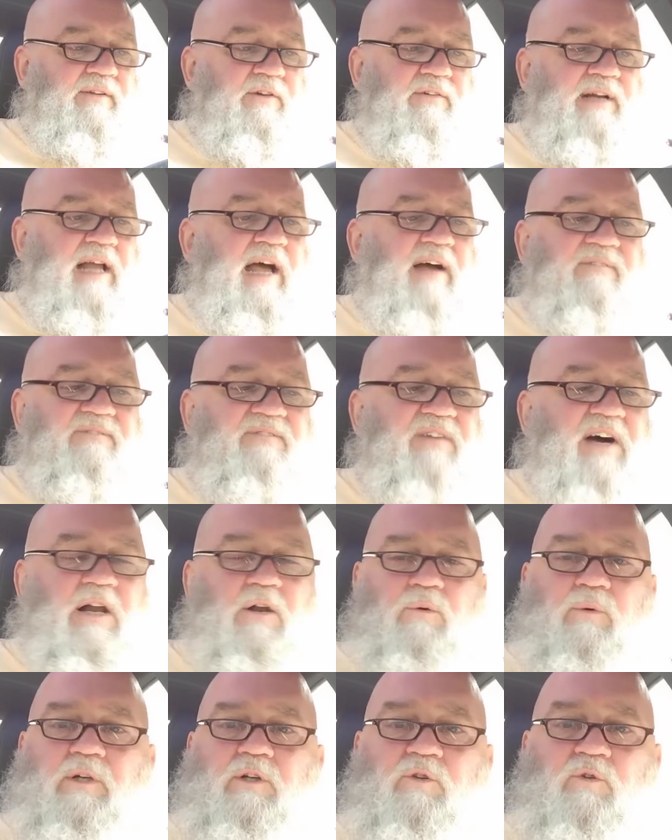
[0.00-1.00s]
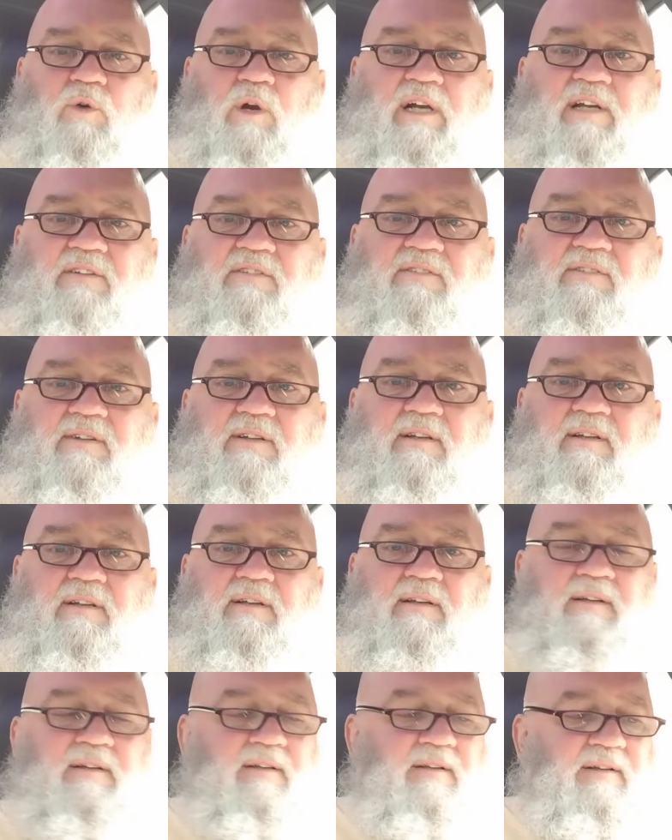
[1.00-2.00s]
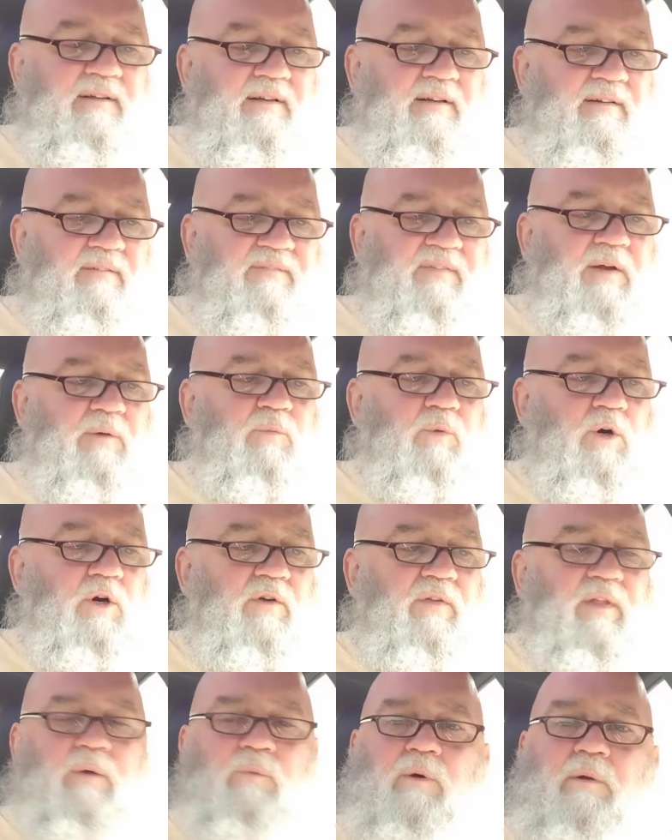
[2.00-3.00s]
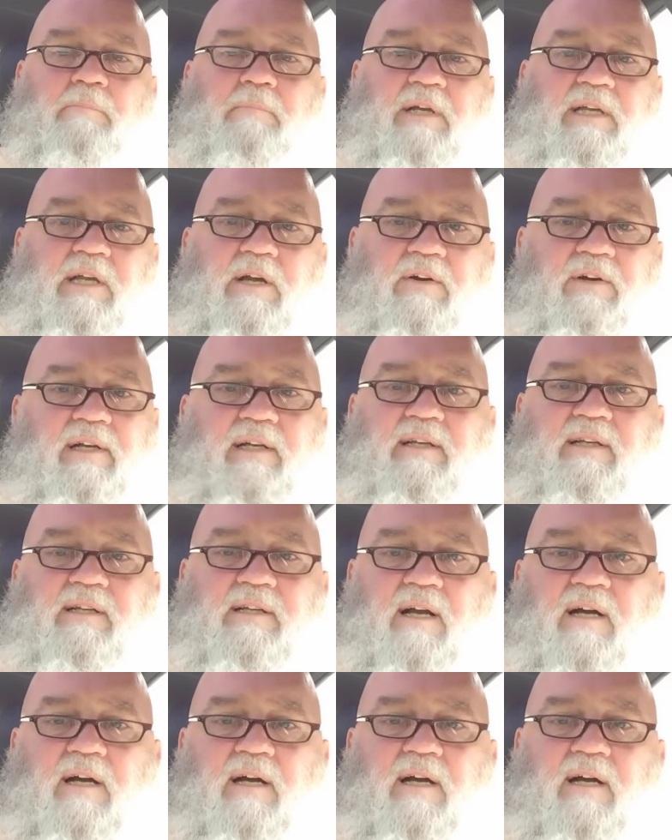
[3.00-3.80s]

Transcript: They're not following Christ. If they were, they wouldn't be carrying